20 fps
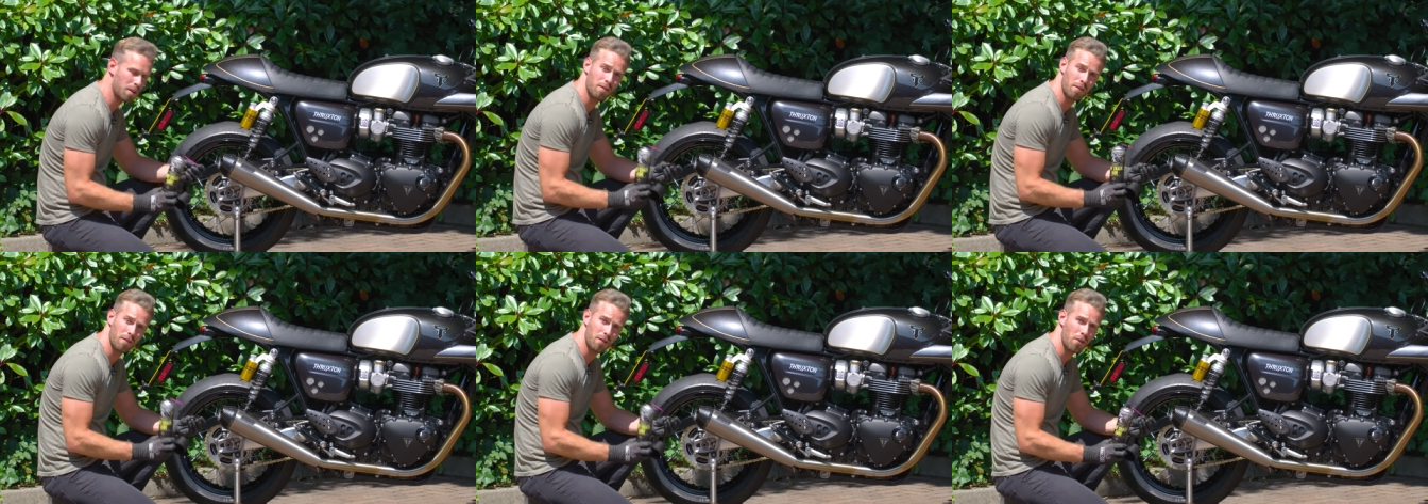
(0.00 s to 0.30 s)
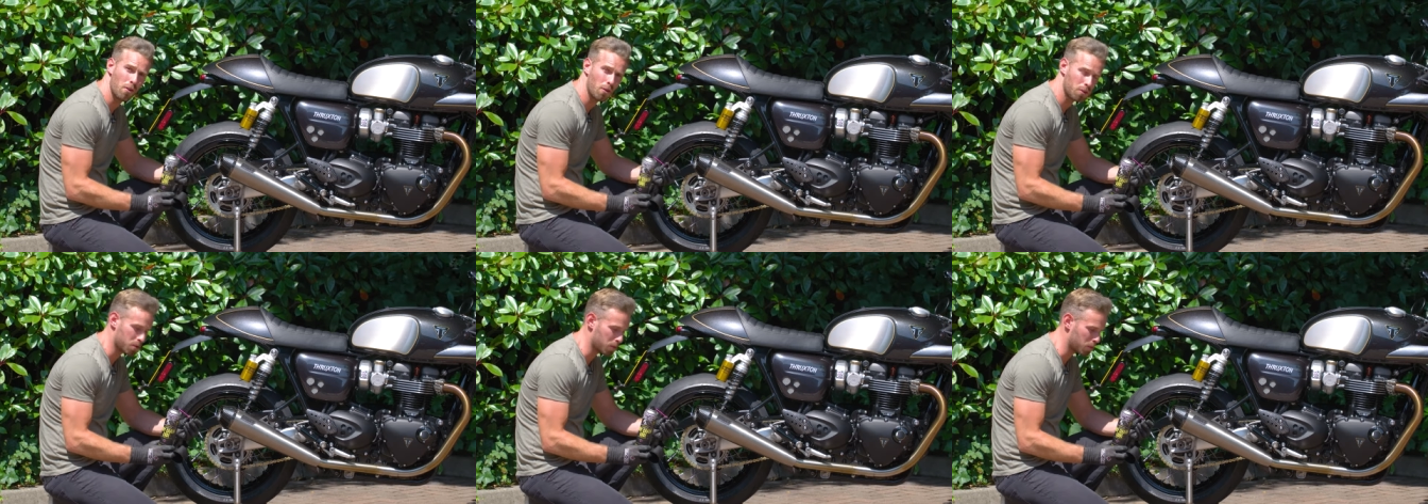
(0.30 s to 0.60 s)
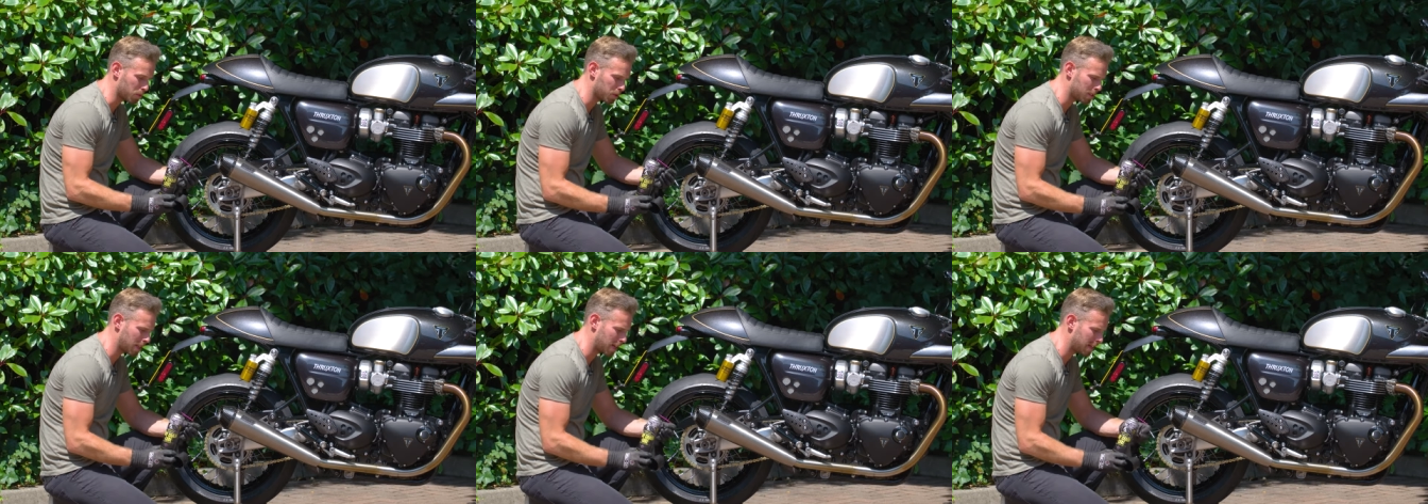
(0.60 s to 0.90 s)
different
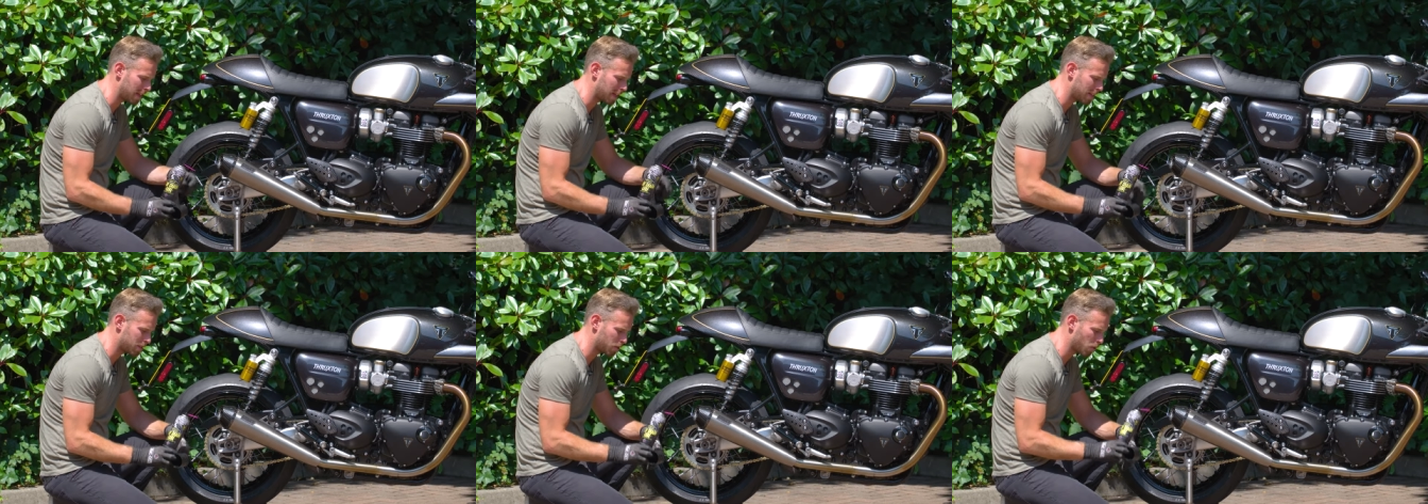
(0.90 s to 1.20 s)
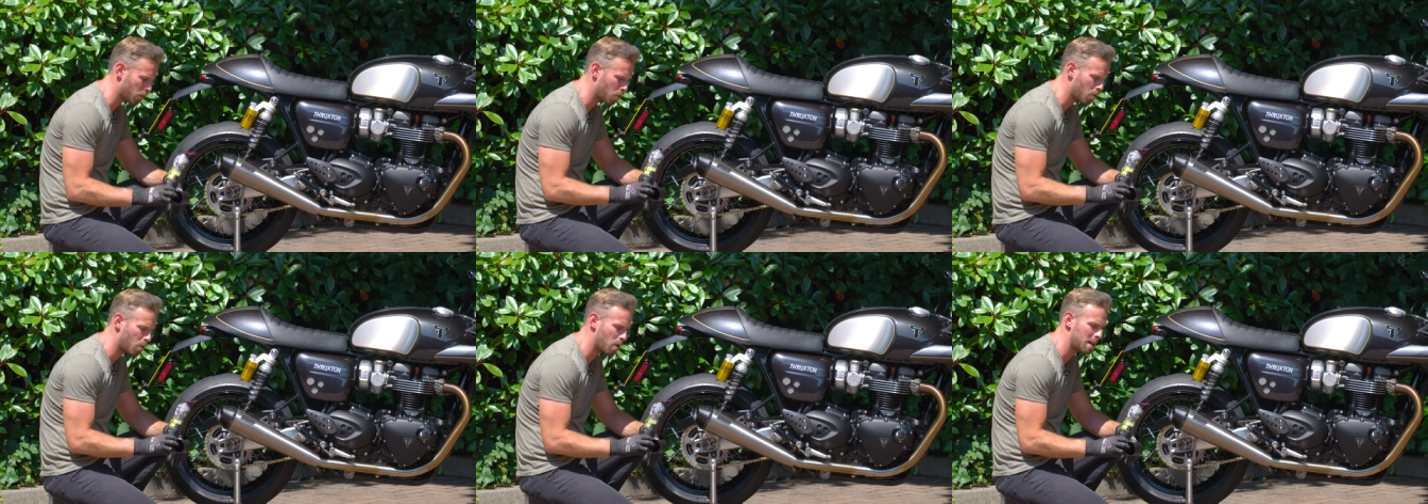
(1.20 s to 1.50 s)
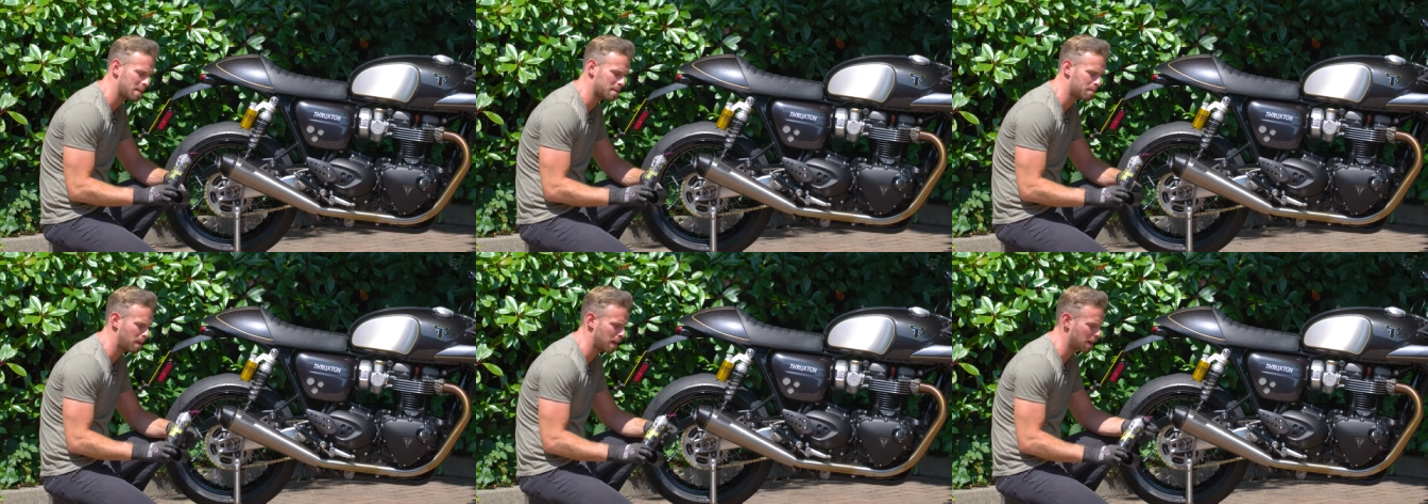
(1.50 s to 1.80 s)
nozzles, and it's
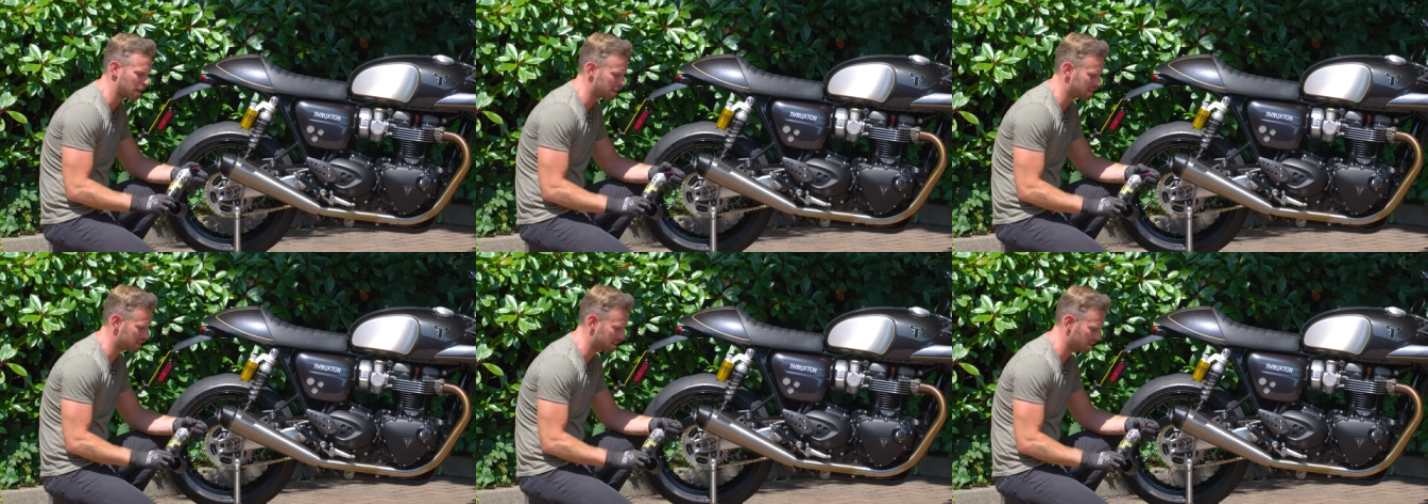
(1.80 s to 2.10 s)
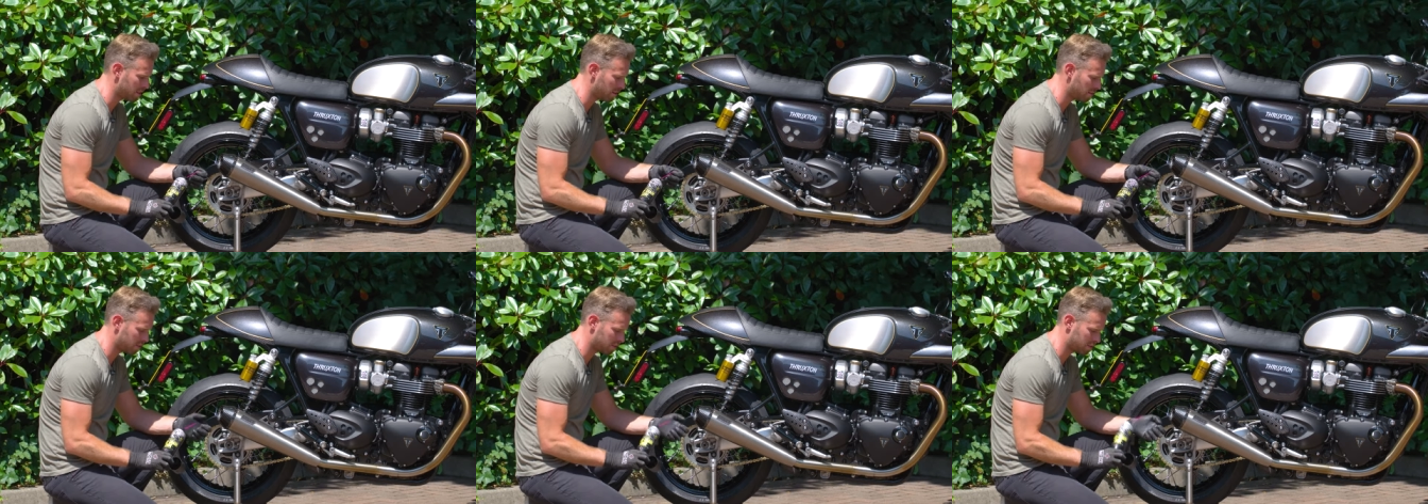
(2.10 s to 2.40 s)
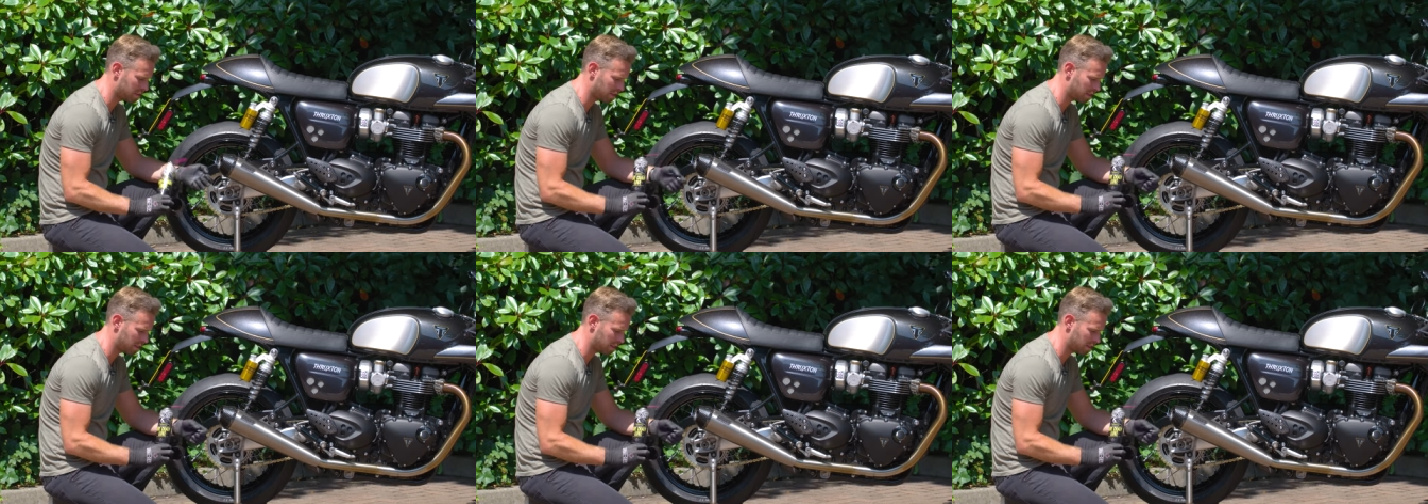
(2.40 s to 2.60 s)
always better to use